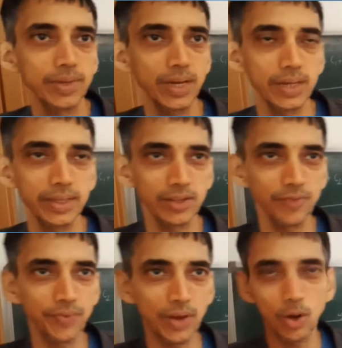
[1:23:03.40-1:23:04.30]
Yeah, there's
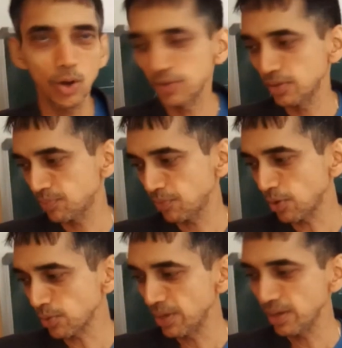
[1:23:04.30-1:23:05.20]
a fellow for
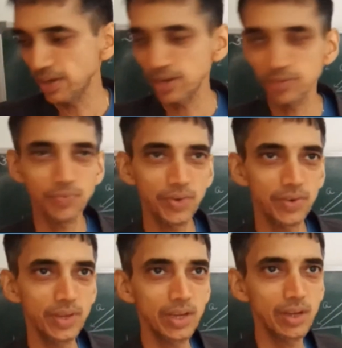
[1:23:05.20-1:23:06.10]
28.
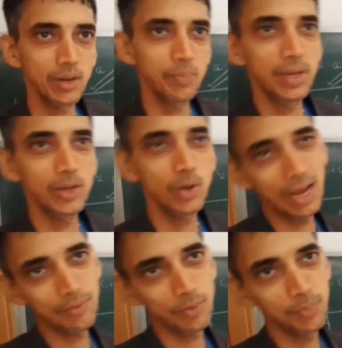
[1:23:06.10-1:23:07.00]
You will
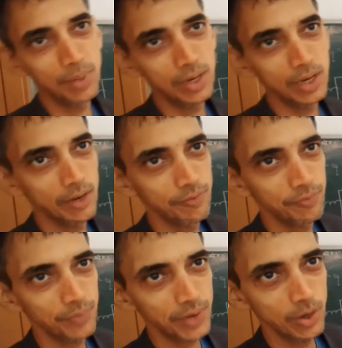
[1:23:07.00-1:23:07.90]
have to be
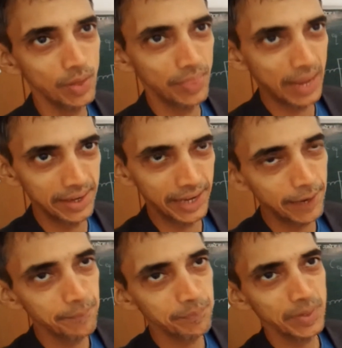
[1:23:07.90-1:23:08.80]
free on that
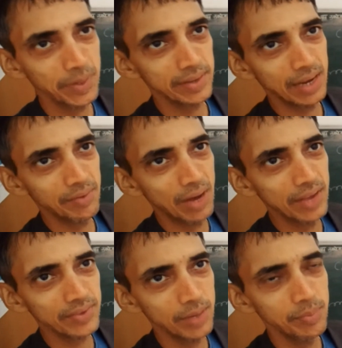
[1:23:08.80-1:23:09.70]
day because I have
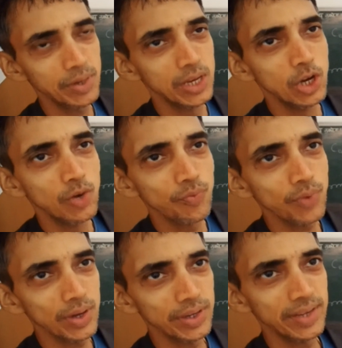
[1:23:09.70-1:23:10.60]
asked him.
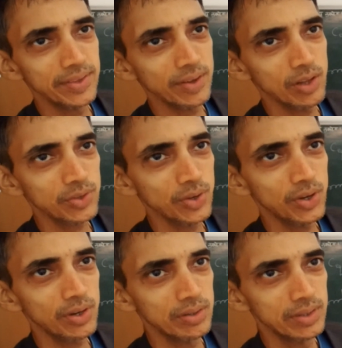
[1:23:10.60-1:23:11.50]
But he's
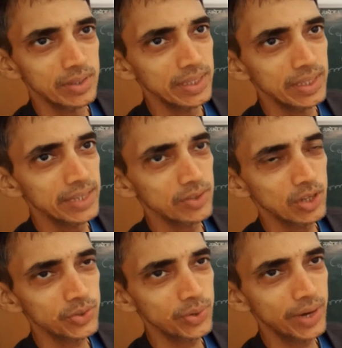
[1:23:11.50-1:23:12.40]
also
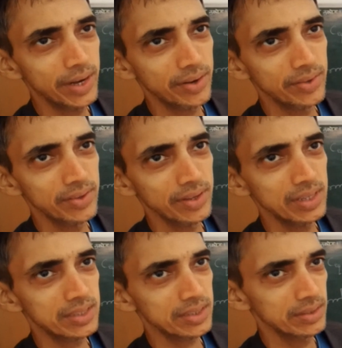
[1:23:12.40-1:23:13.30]
to get a
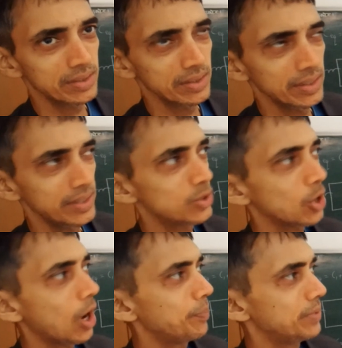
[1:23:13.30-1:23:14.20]
result in
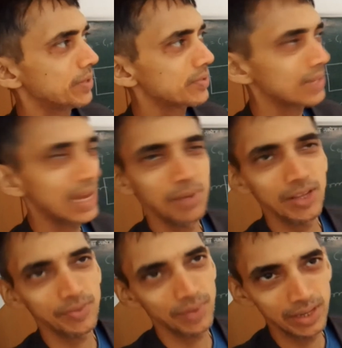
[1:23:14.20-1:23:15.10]
top this time
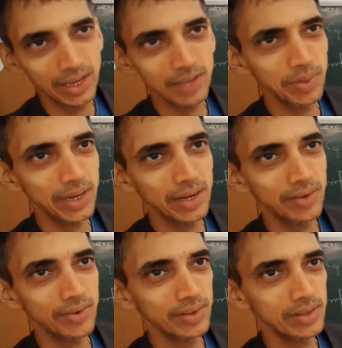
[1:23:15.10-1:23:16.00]
as well. He has been
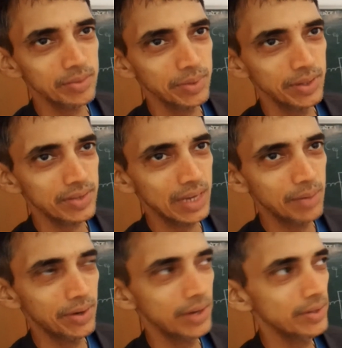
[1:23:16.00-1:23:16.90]
getting results, but this time
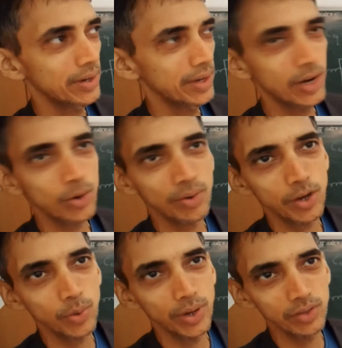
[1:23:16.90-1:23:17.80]
113 out of
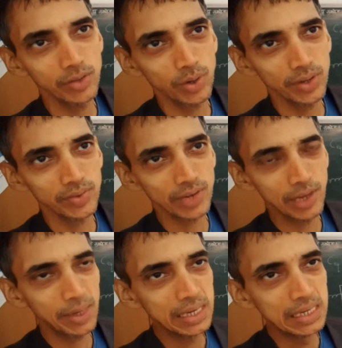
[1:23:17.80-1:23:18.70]
120 is what he's doing.